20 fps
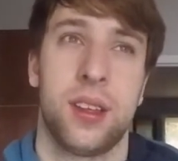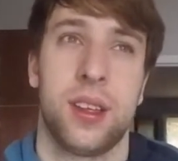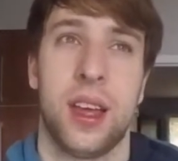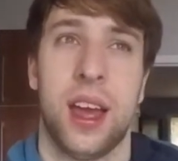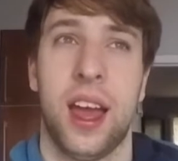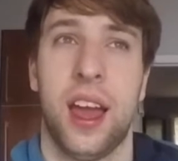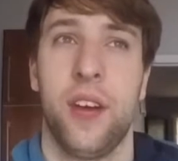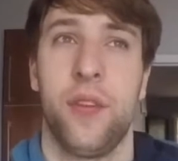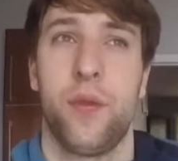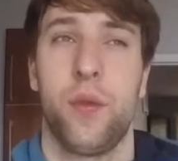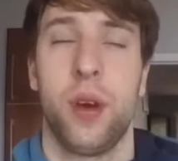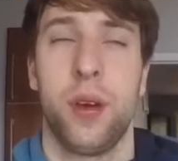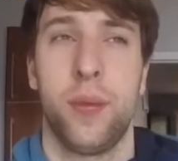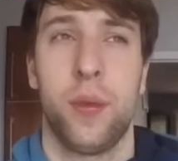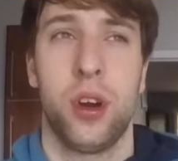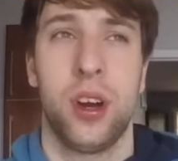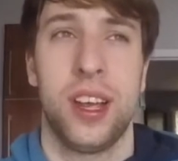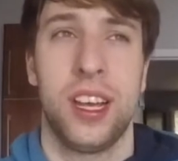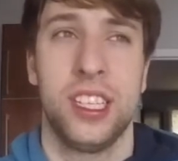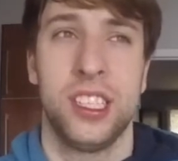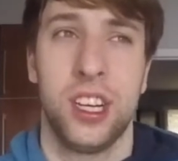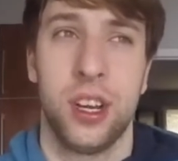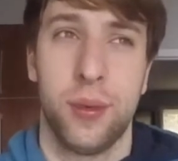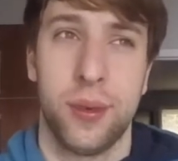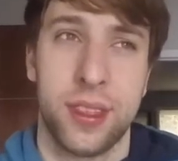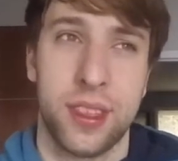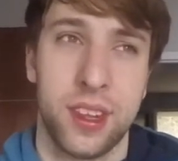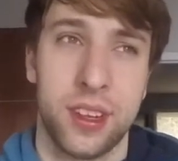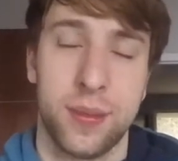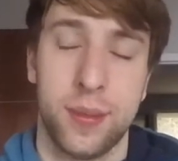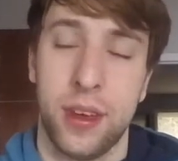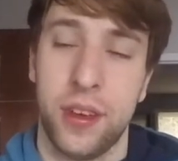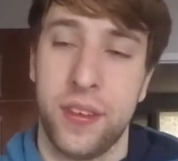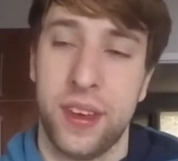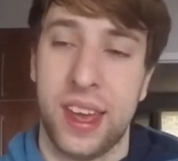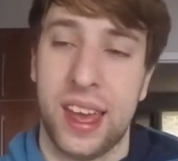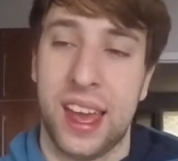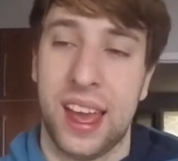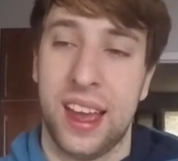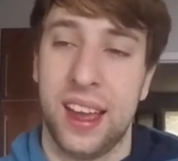I have one more issue with this
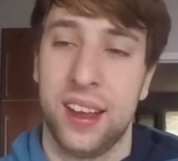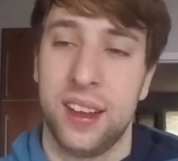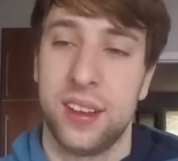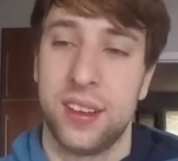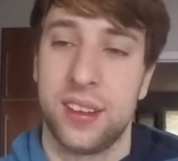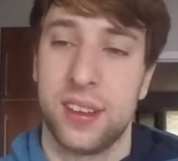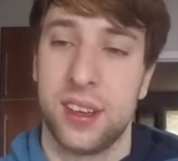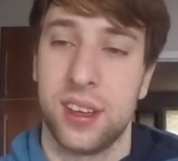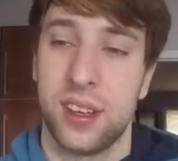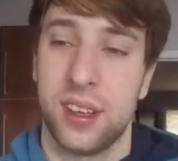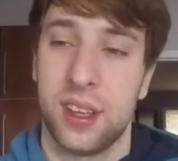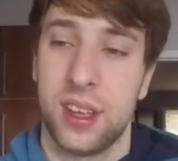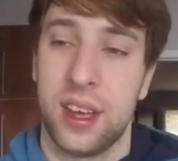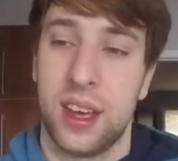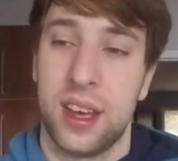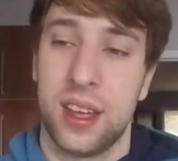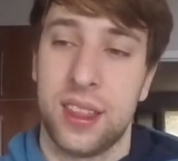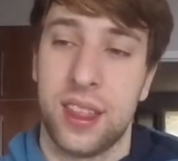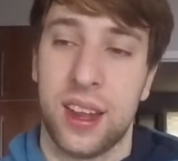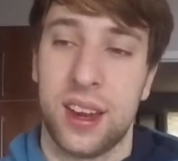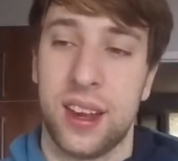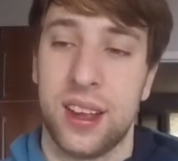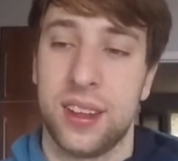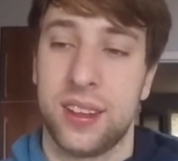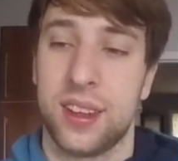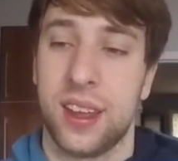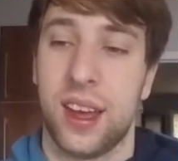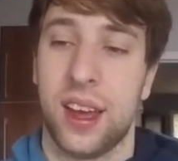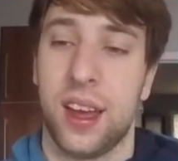movie, and that is